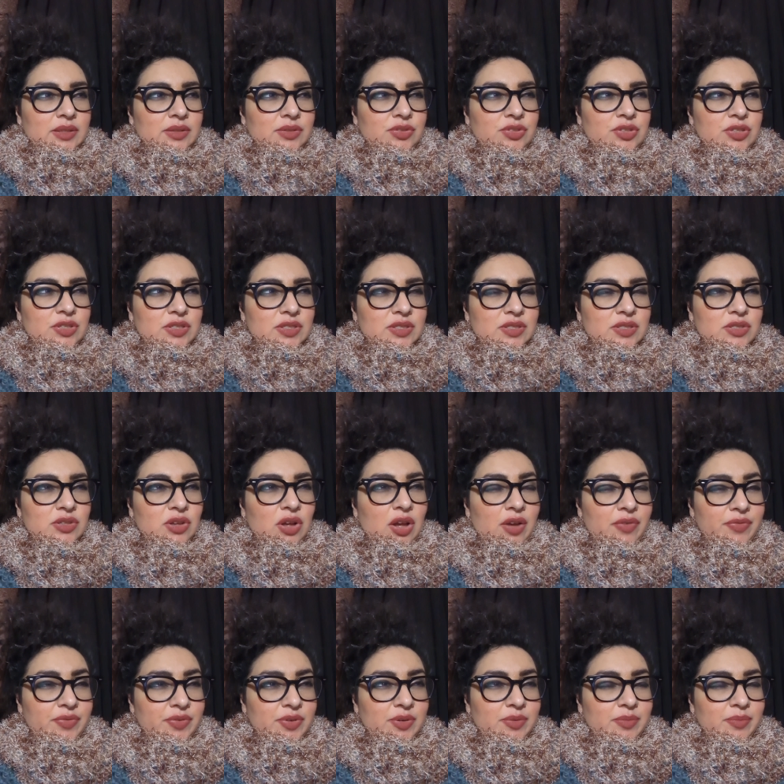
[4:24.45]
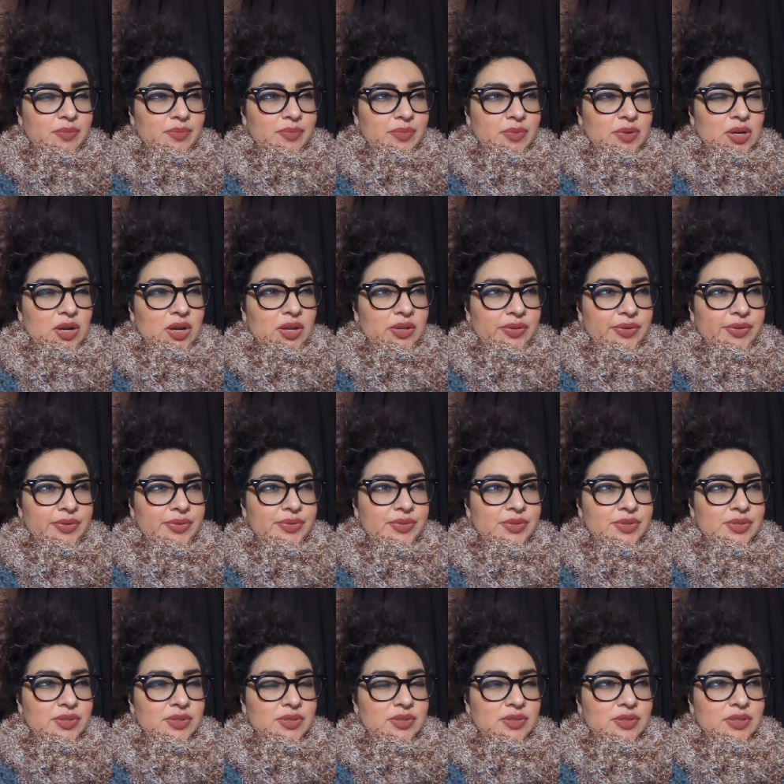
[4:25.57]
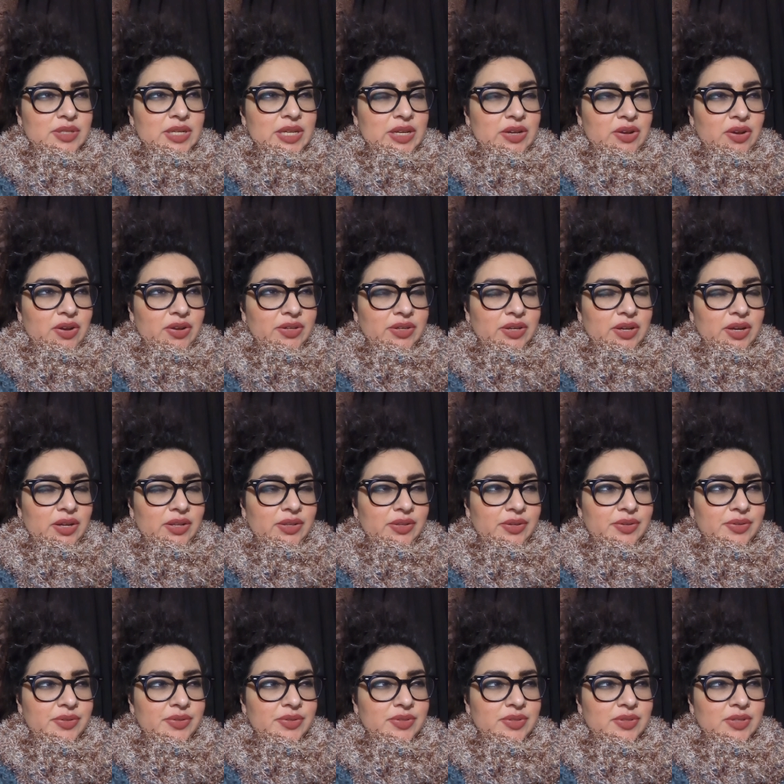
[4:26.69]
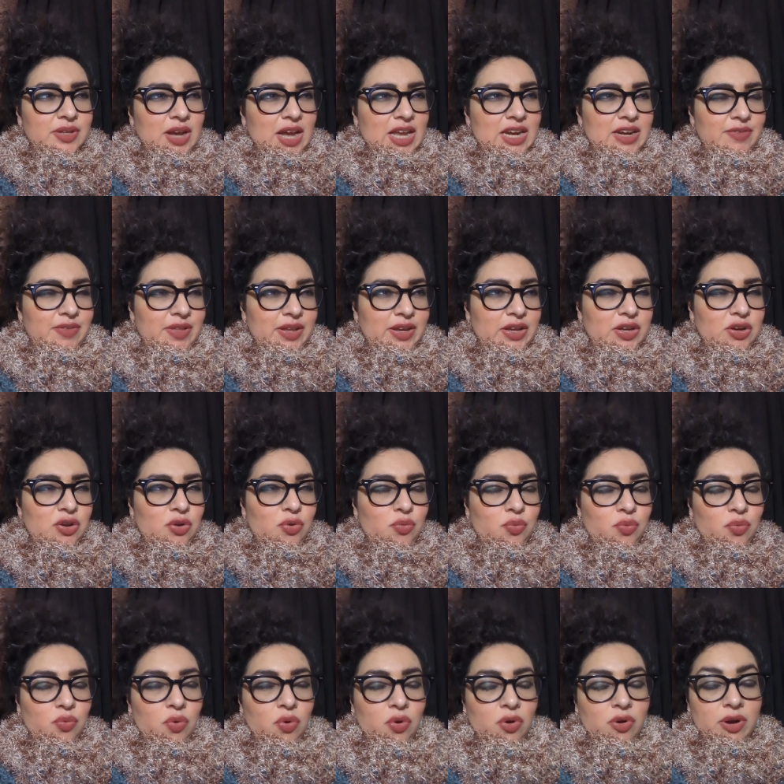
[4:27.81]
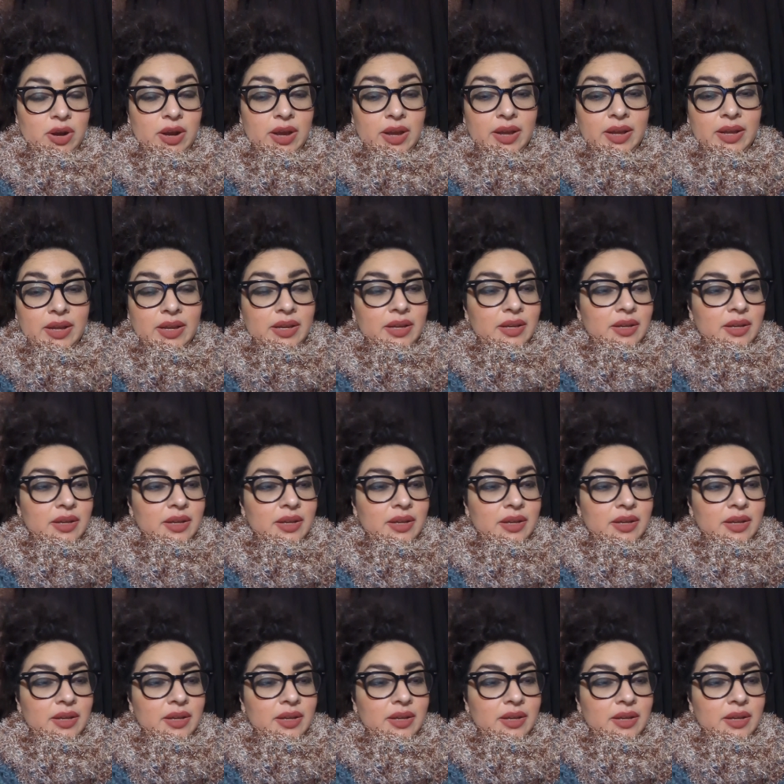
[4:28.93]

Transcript: just soft colors, neon colors, kind of like an aurora.